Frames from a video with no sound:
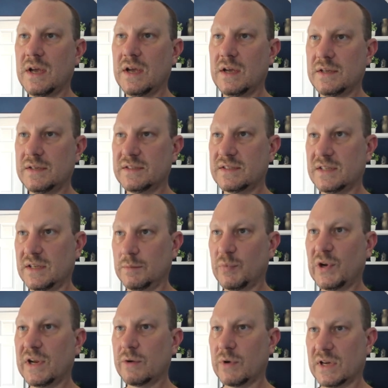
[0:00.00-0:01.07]
see
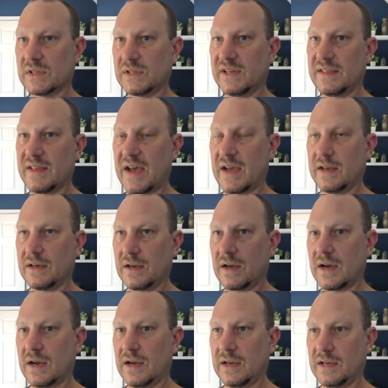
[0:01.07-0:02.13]
pretty quickly that
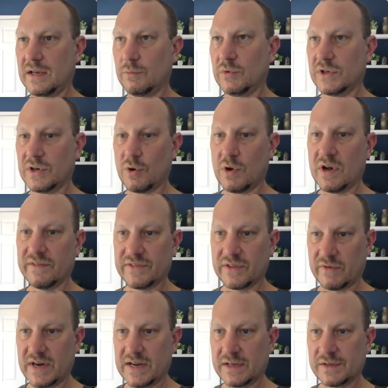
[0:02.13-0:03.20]
it would go off the
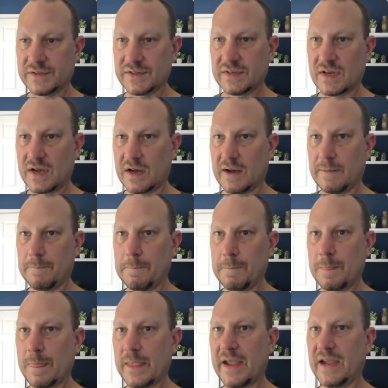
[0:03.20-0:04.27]
rails,
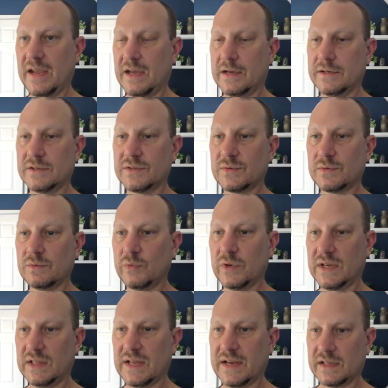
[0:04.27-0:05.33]
and we
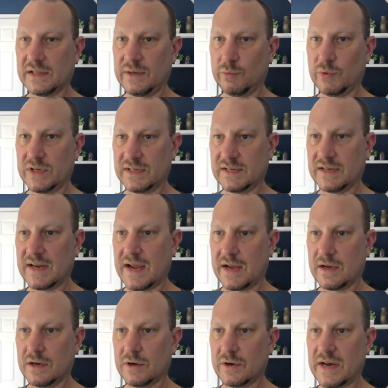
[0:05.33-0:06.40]
likely wouldn't get
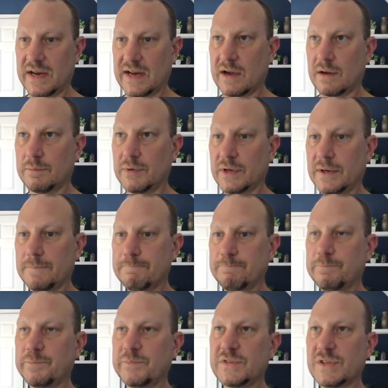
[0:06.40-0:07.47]
a great output.
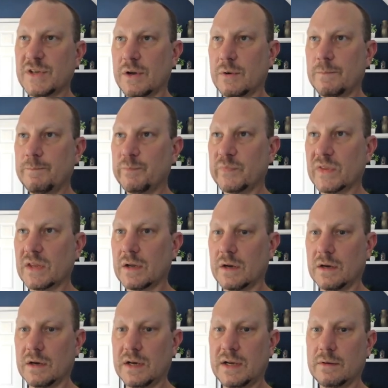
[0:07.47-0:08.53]
So, all
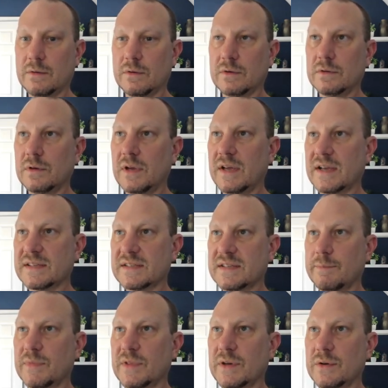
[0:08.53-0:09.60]
right,
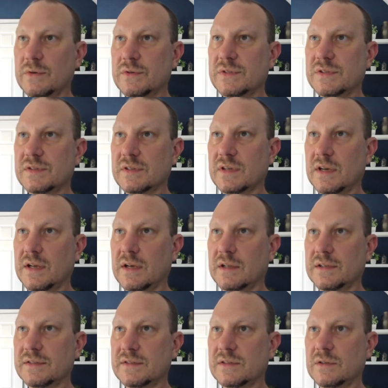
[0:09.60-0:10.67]
accept those, and now
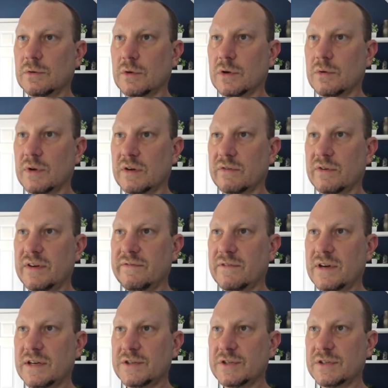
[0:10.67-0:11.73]
let's do a quick
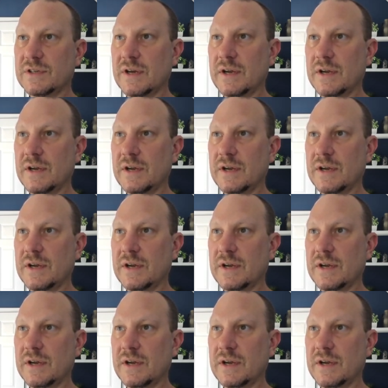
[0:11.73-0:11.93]
refresh.